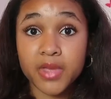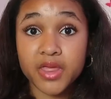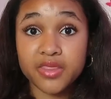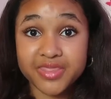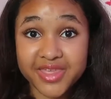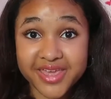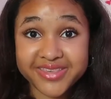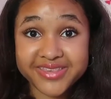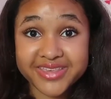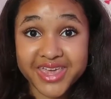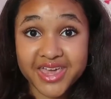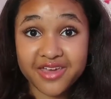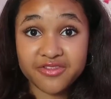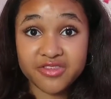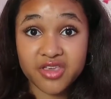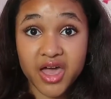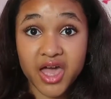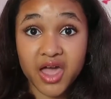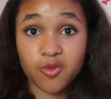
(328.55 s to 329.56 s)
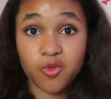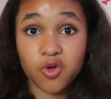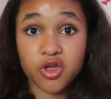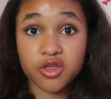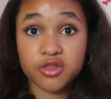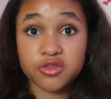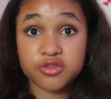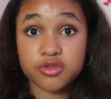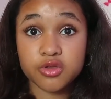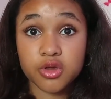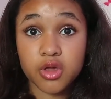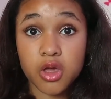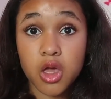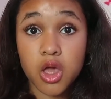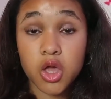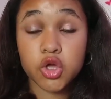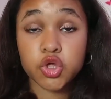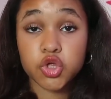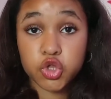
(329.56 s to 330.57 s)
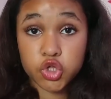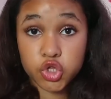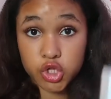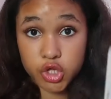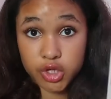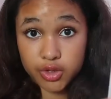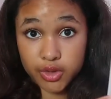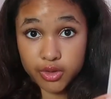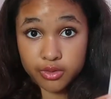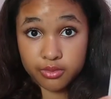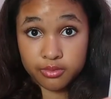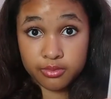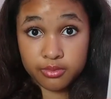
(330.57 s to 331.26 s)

This gift, I was shook.